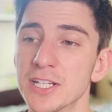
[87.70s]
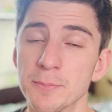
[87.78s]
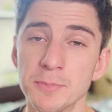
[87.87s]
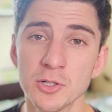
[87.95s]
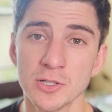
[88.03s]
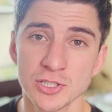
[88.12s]

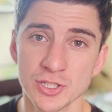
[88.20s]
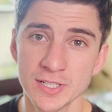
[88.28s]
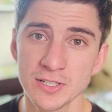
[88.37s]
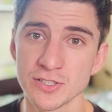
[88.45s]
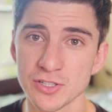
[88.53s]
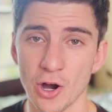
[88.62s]
computer
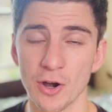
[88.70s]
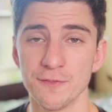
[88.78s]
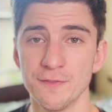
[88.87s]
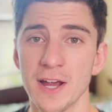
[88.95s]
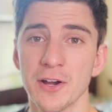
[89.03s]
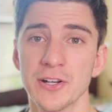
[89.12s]
engineers are
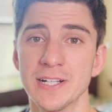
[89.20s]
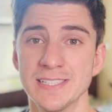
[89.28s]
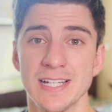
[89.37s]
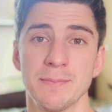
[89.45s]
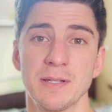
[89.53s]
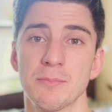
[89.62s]
very
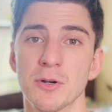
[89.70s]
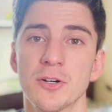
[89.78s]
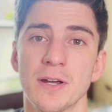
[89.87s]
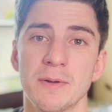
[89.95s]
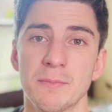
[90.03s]
adept at programming